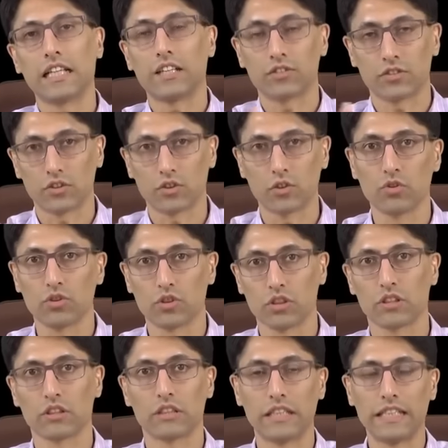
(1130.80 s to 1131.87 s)

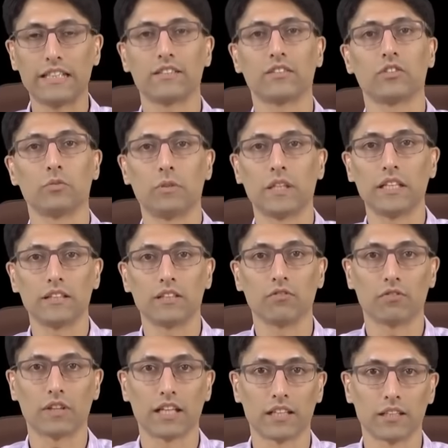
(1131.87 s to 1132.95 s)
institution needs to be
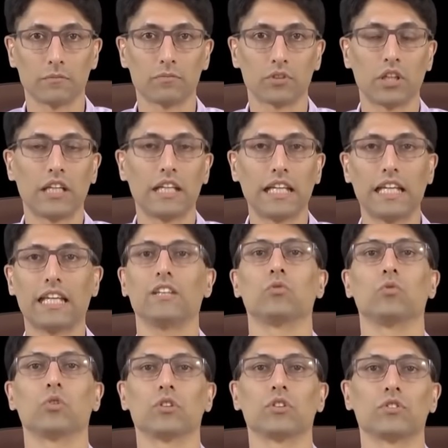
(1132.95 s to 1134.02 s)
developed in
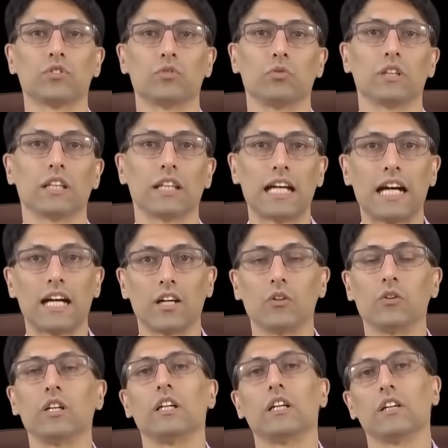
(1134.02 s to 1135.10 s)
order to
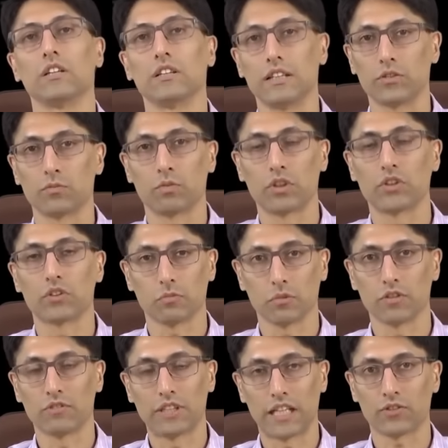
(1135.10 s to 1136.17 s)
allow this
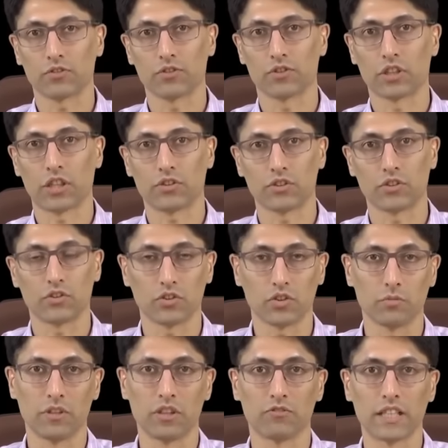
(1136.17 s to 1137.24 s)
principle of natural justice
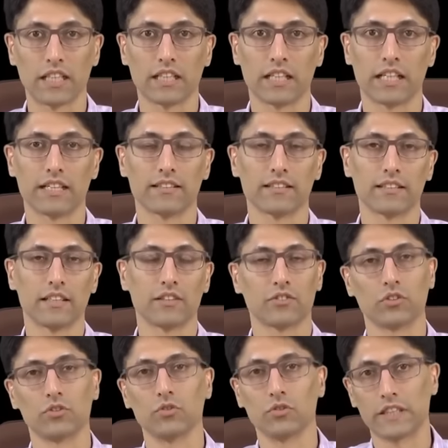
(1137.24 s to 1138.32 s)
to be realized.
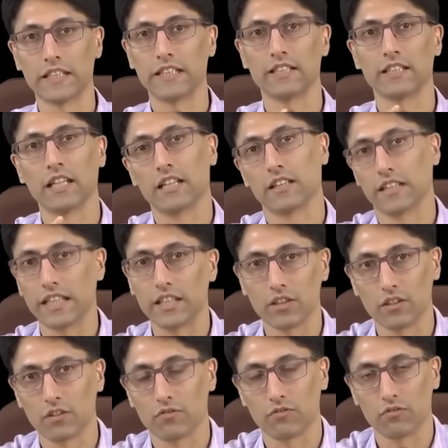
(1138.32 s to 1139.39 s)
So you'll need
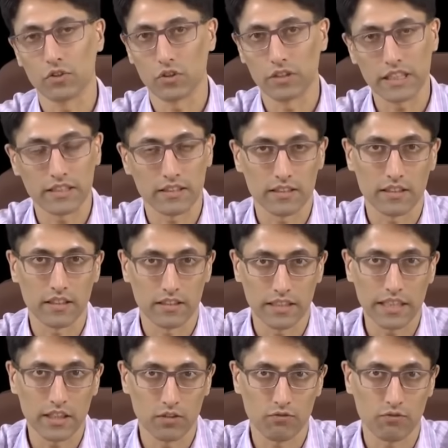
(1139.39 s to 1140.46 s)
a
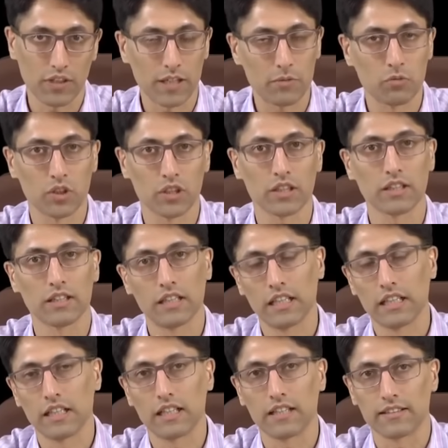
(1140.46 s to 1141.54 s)
legal framework,
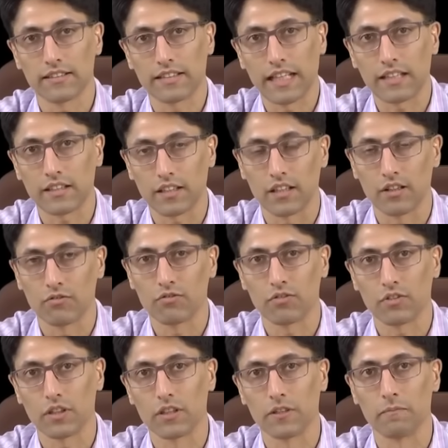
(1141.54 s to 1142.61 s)
a set of